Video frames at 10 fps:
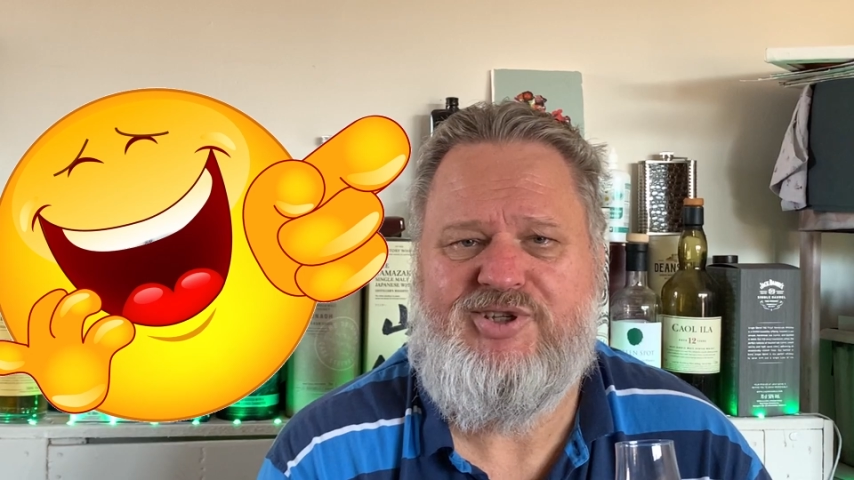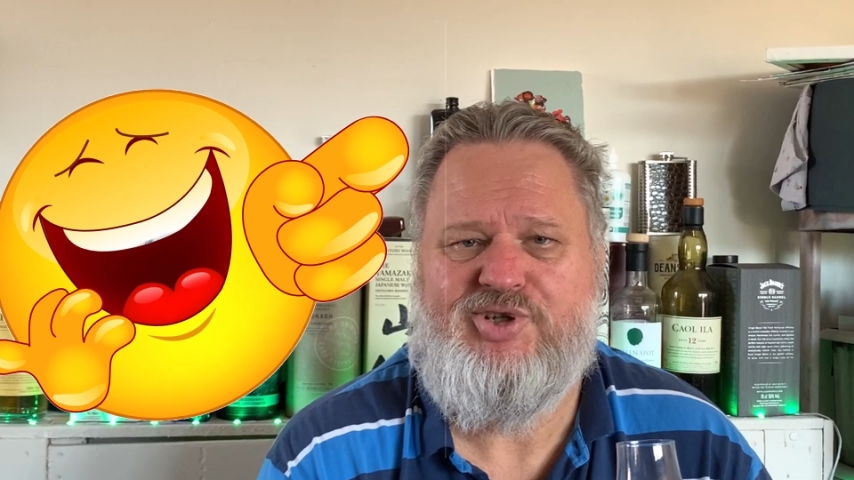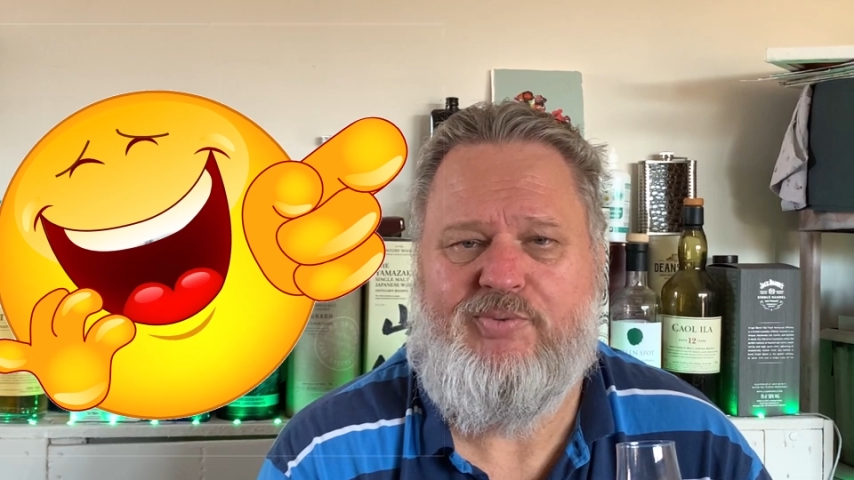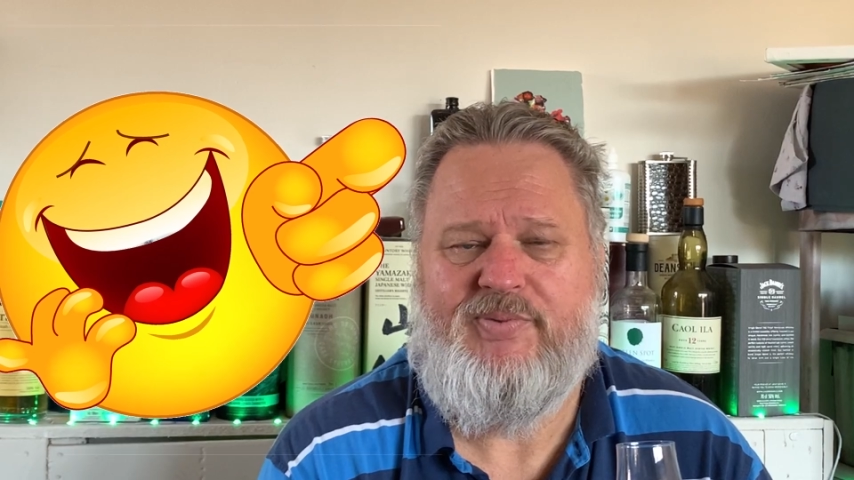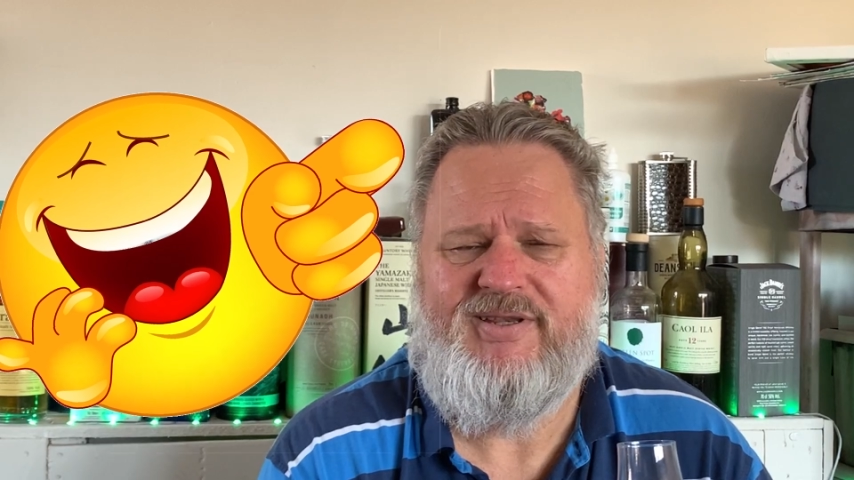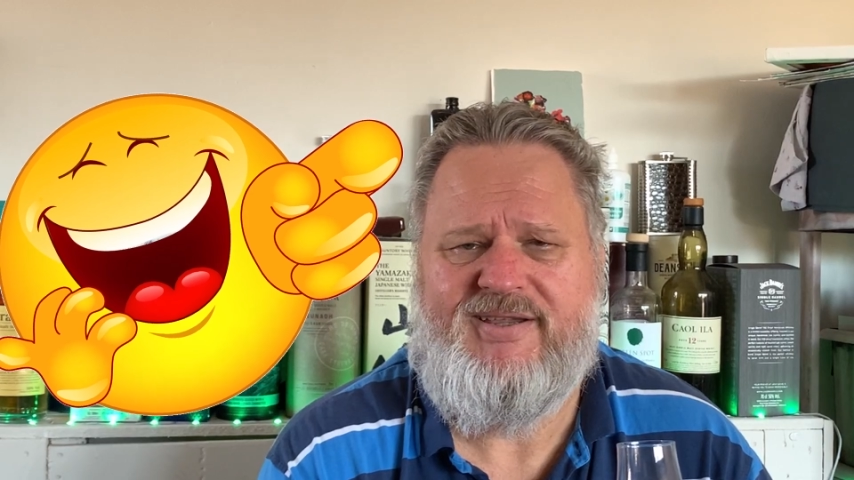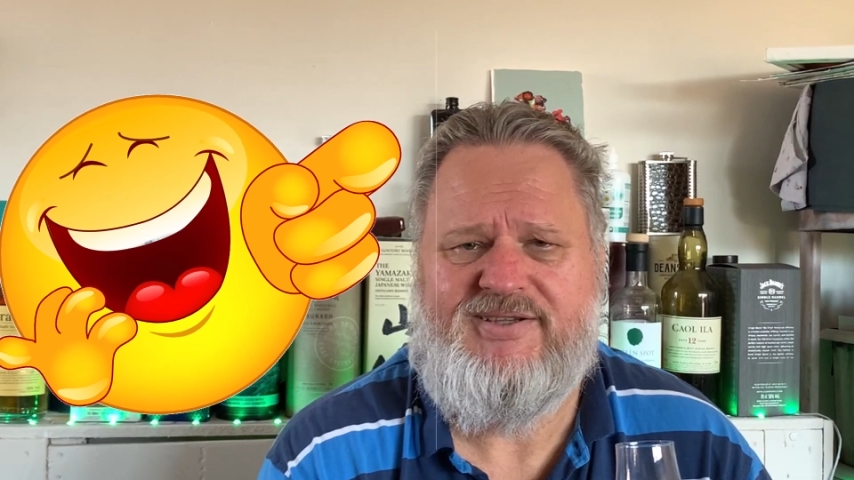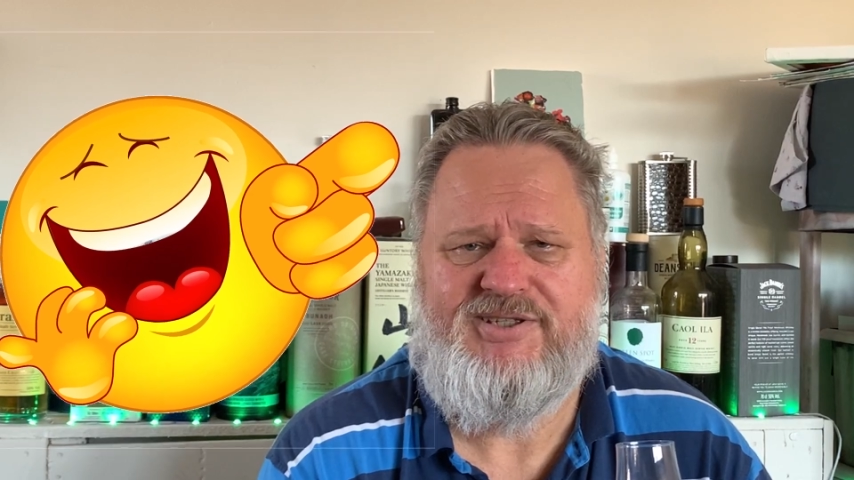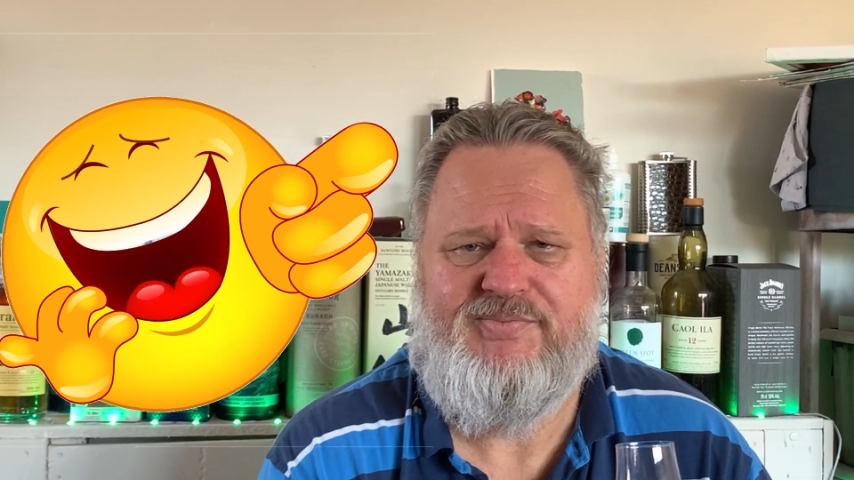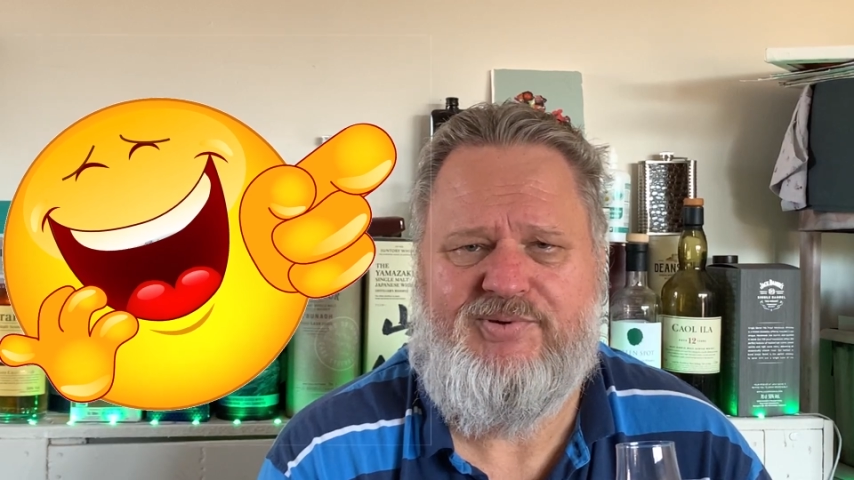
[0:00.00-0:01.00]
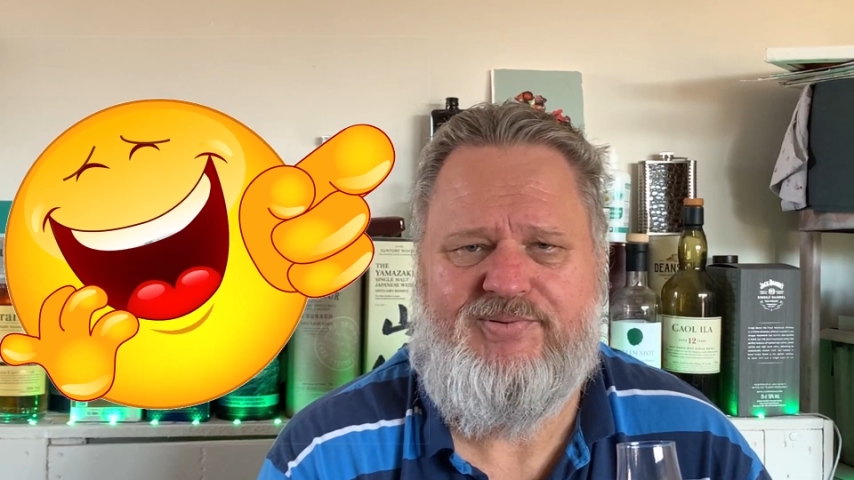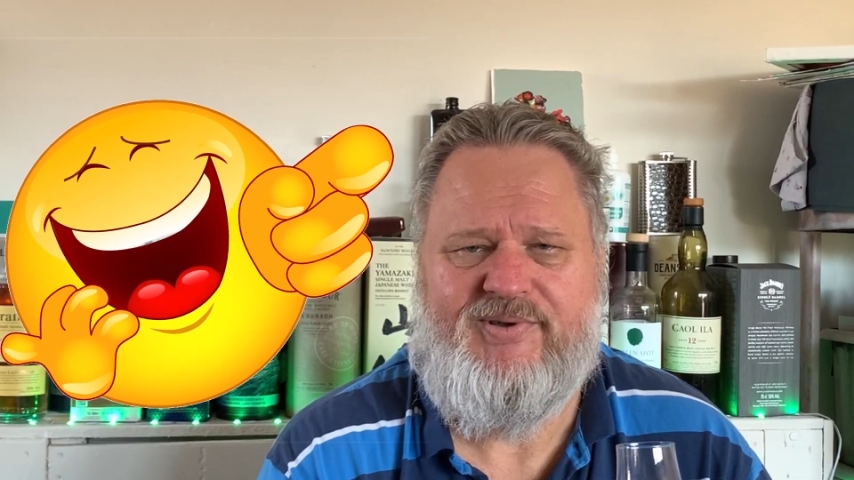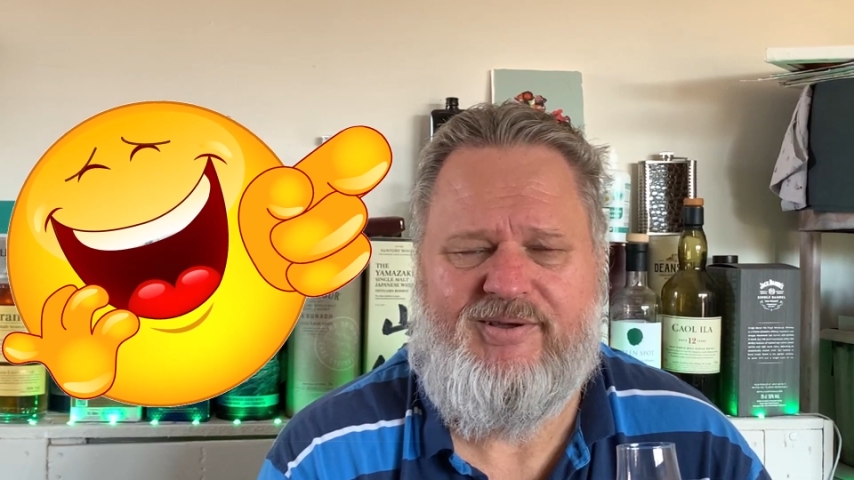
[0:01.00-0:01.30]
shop in Istanbul.